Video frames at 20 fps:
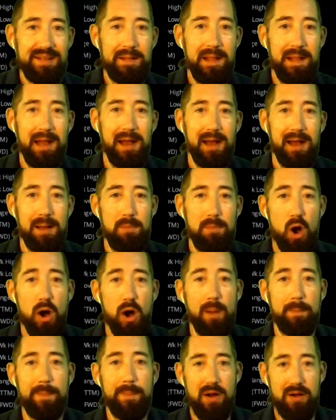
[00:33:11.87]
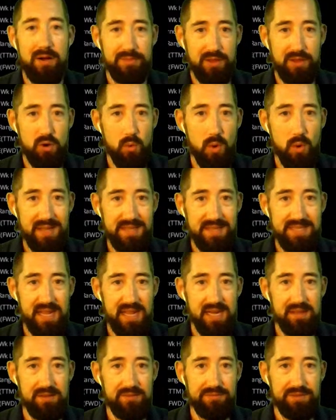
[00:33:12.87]
um, all part of the
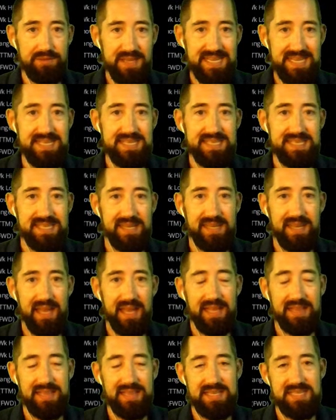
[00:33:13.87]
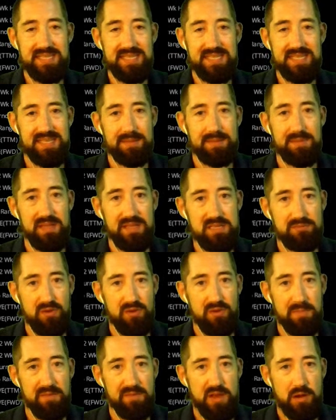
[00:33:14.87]
quantitative easing and the stimulus
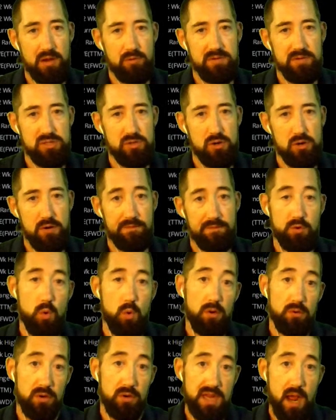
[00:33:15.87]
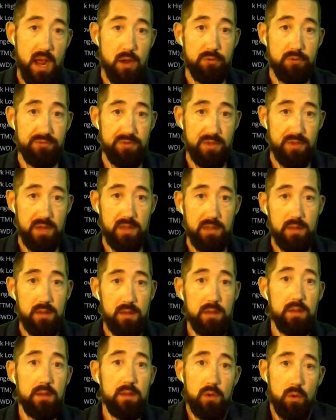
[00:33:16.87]
from the Federal Reserve counterfeiting
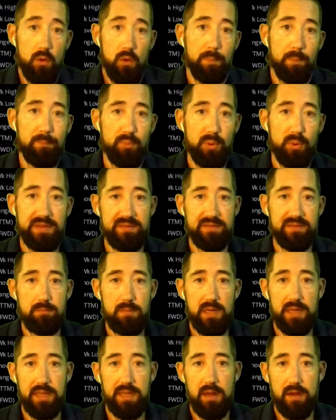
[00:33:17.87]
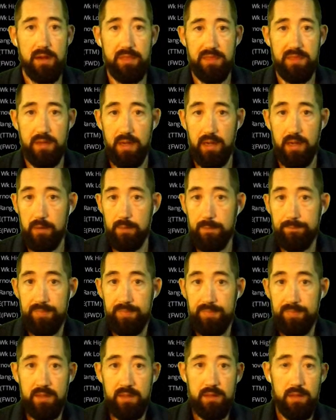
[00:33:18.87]
or printing money out of thin air.
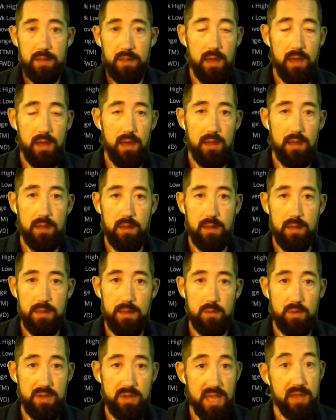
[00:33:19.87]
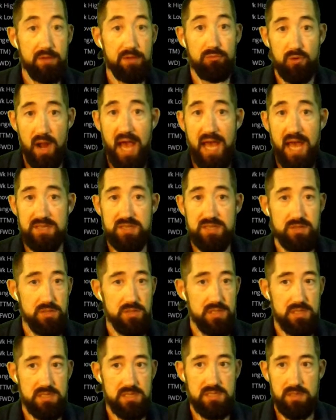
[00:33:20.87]
Uh, gave rise to
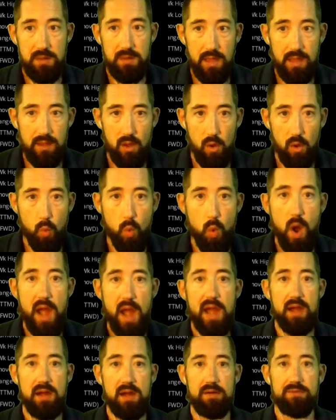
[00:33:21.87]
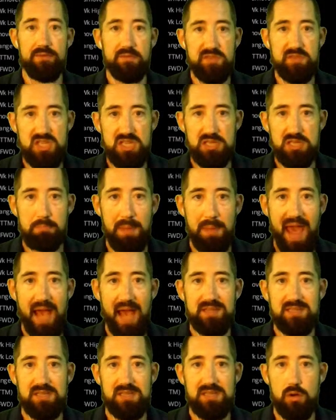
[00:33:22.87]
this wave of
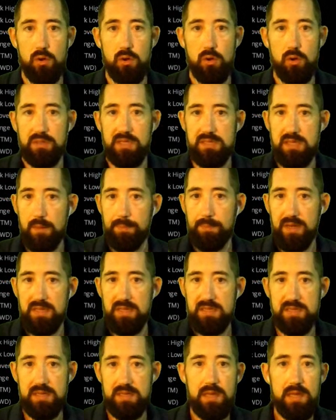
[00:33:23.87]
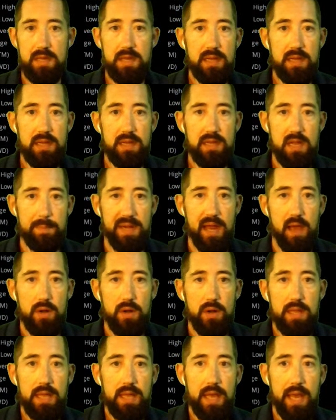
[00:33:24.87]
SPACs and holding companies coming out.
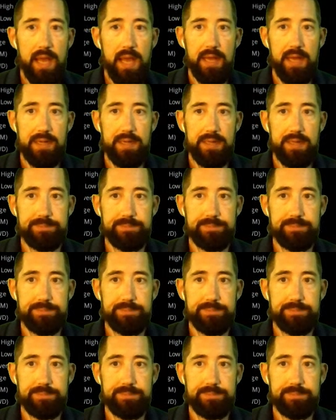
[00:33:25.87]
And